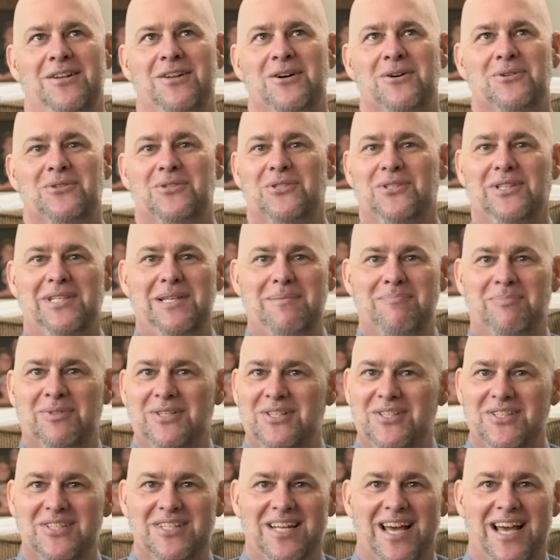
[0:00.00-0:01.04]

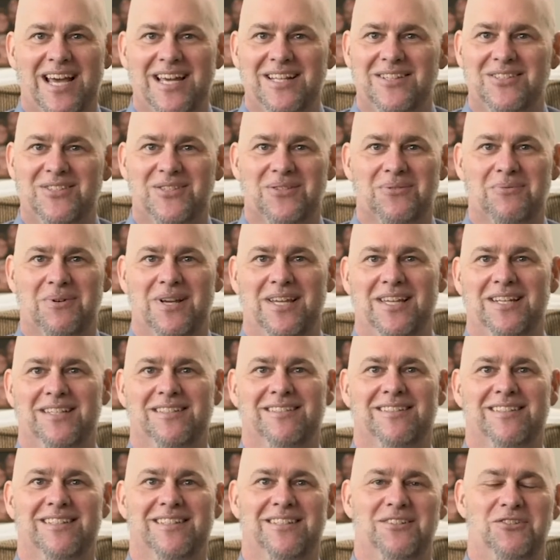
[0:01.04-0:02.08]
sleepless nights when
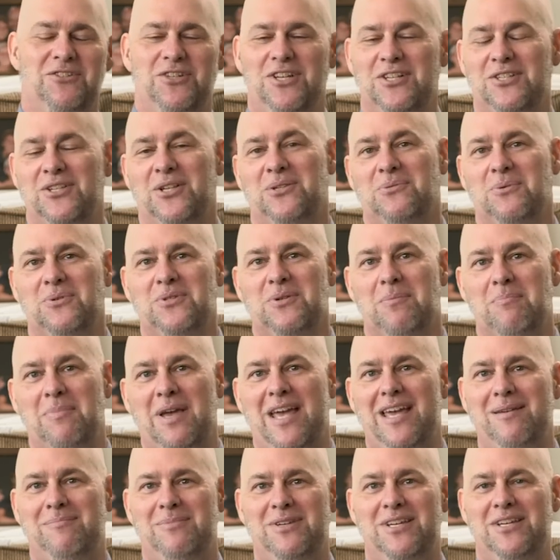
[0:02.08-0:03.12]
Jesus was a
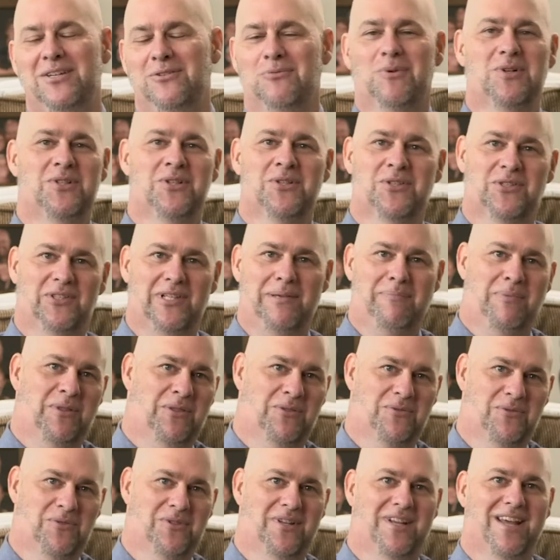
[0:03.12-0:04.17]
baby and wasn't sleeping
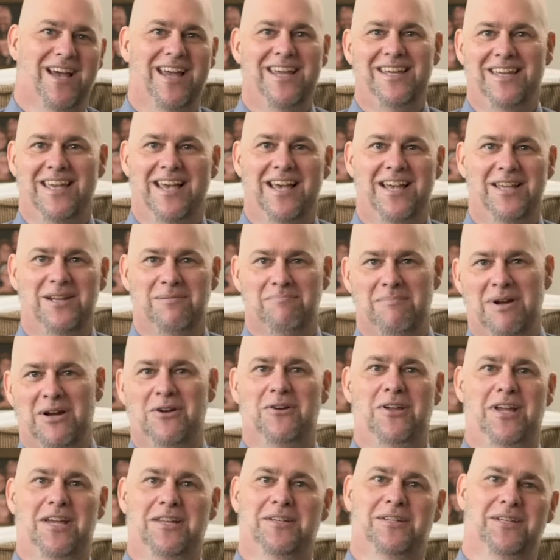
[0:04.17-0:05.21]
through the night yet, and
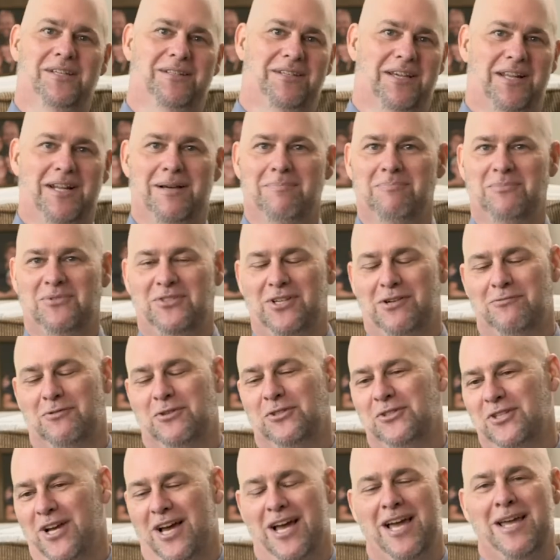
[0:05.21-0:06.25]
Mary had to get up several
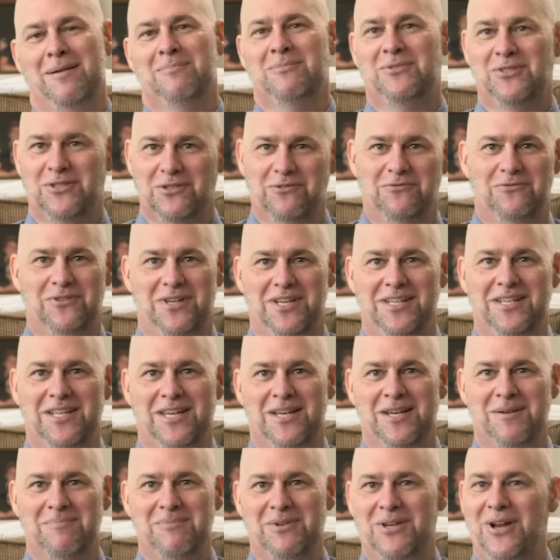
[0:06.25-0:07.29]
times to feed
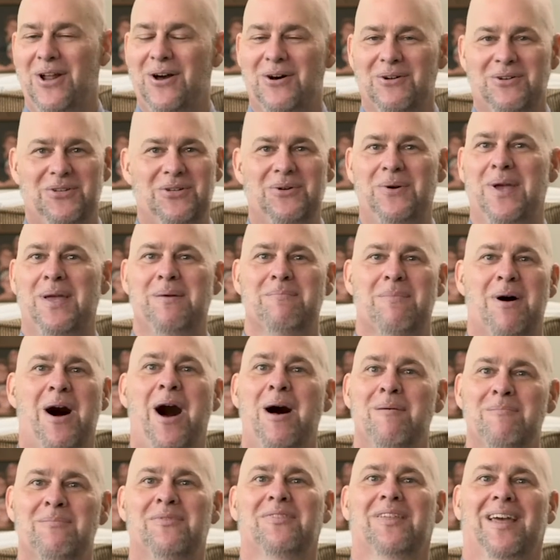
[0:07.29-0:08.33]
him, doing
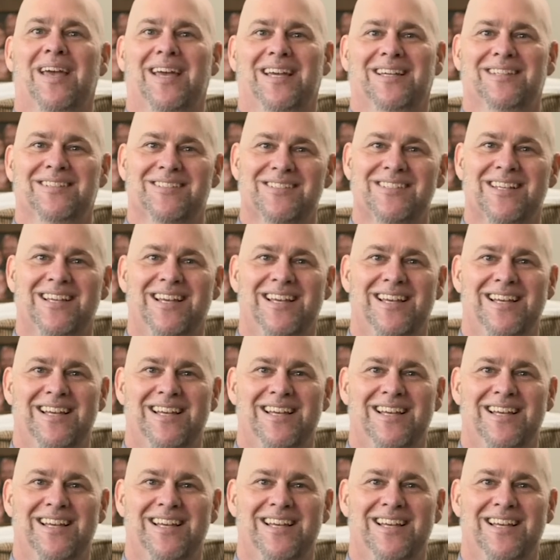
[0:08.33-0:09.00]
mom things.